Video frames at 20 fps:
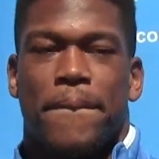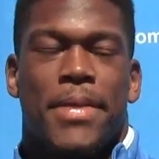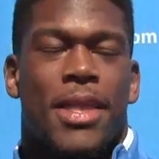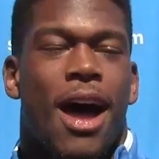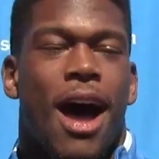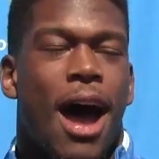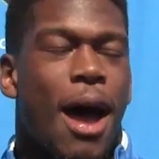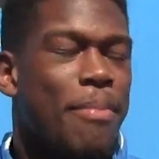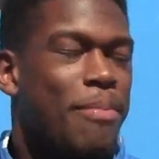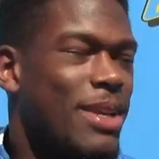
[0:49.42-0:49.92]

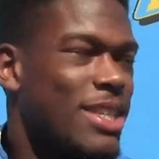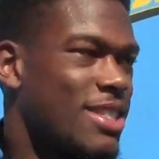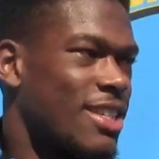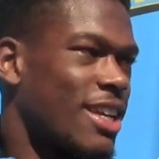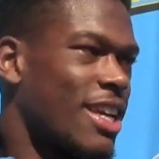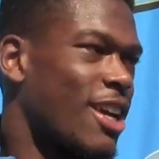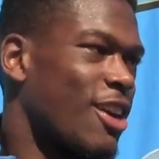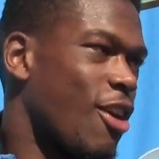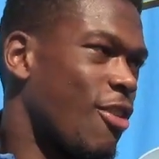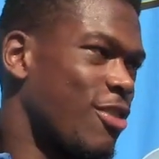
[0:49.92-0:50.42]
Nah, I missed the
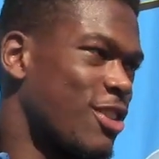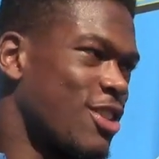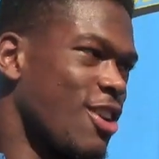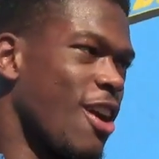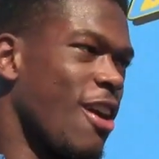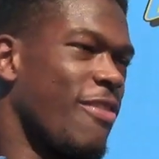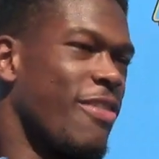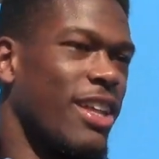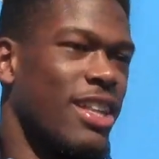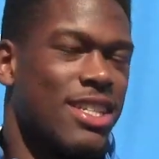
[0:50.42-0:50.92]
kickoff
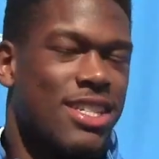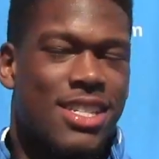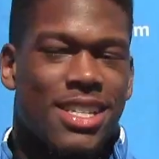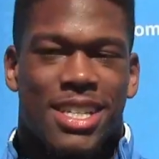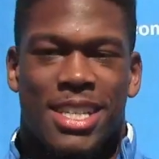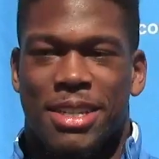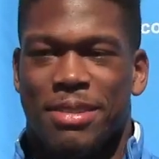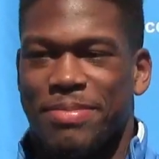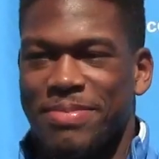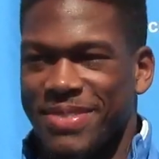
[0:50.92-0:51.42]
return. Okay. I fell
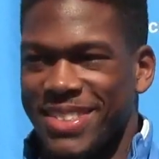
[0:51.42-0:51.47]
asleep.